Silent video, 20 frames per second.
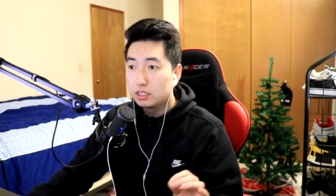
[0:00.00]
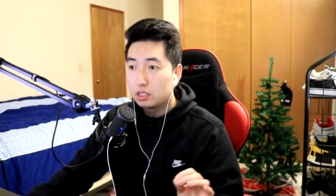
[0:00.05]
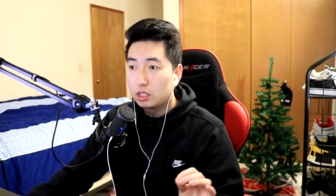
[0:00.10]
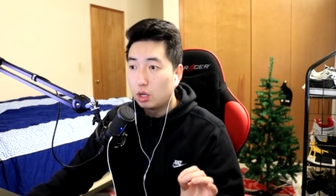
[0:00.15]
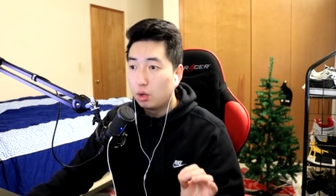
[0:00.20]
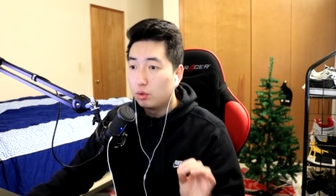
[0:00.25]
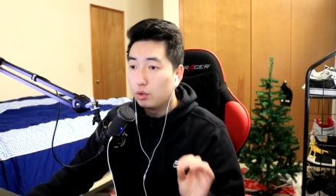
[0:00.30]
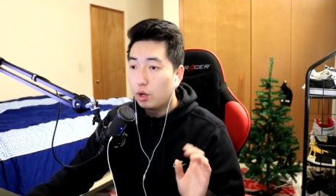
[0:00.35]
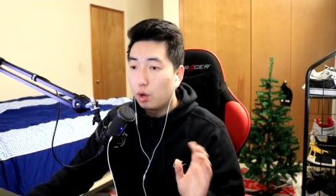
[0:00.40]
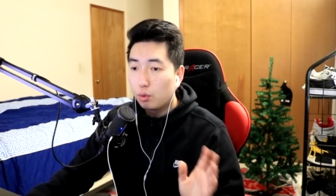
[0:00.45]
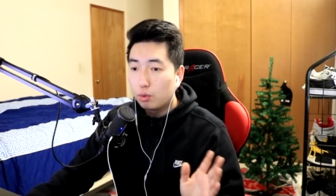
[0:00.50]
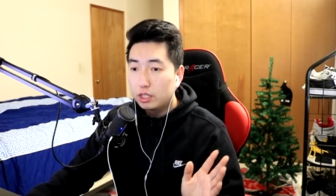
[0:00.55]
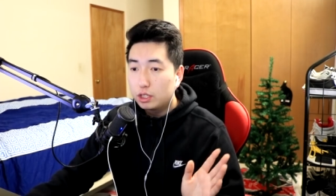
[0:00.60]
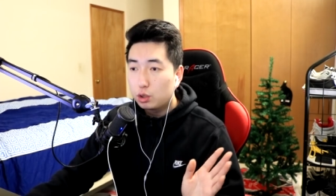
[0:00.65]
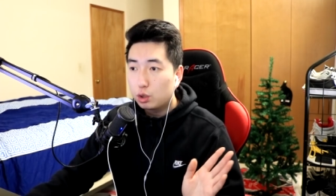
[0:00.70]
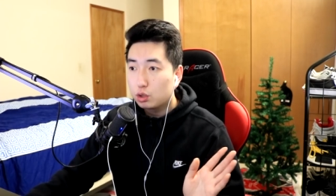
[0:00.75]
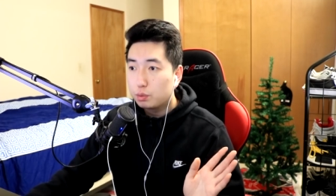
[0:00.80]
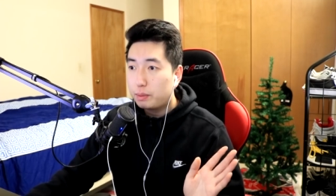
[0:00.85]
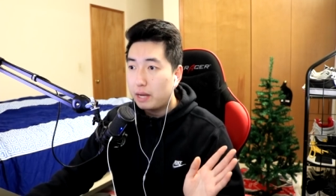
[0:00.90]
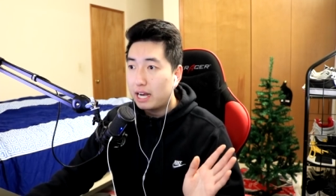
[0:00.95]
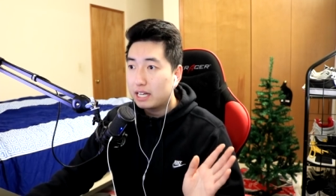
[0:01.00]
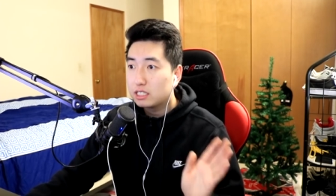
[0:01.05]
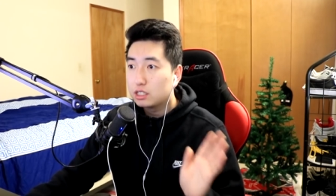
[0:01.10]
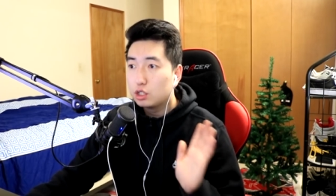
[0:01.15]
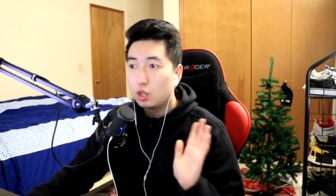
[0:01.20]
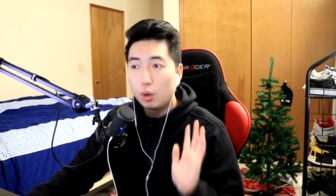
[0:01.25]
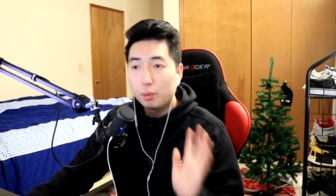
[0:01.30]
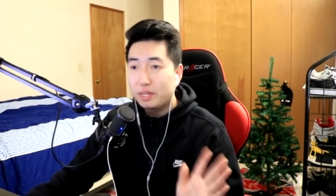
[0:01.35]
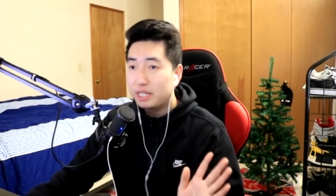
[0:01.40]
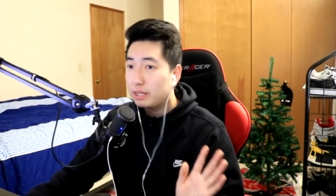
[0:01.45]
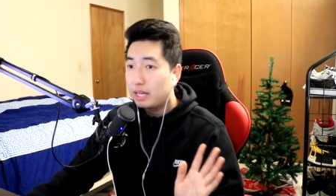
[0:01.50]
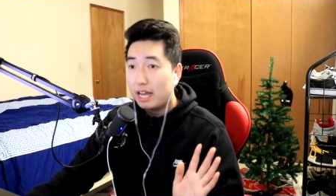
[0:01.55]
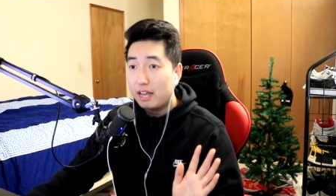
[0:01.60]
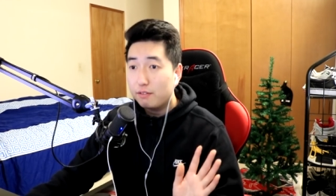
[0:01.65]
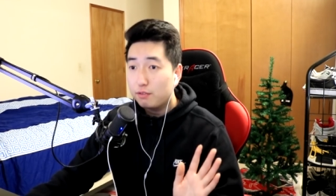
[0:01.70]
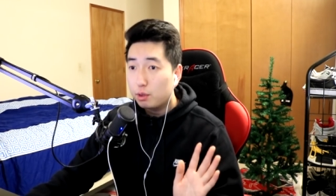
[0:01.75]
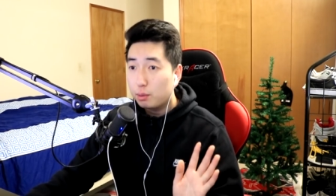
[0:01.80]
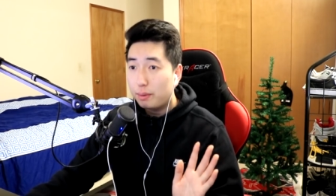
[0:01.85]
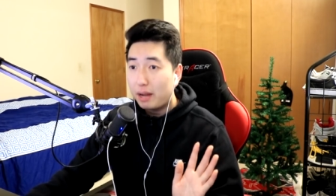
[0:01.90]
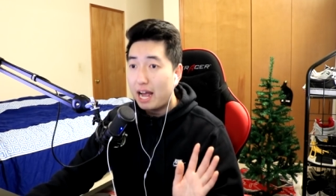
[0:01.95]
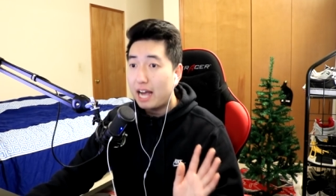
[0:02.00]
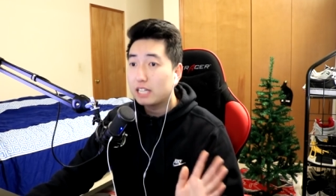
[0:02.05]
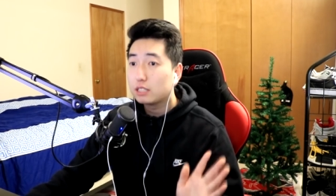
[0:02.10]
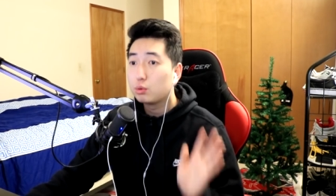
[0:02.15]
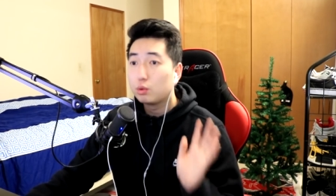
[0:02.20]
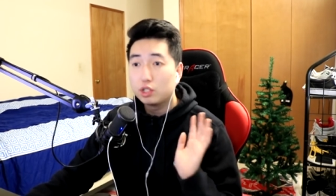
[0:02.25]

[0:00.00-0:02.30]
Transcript: So no resource packs, no behavior packs.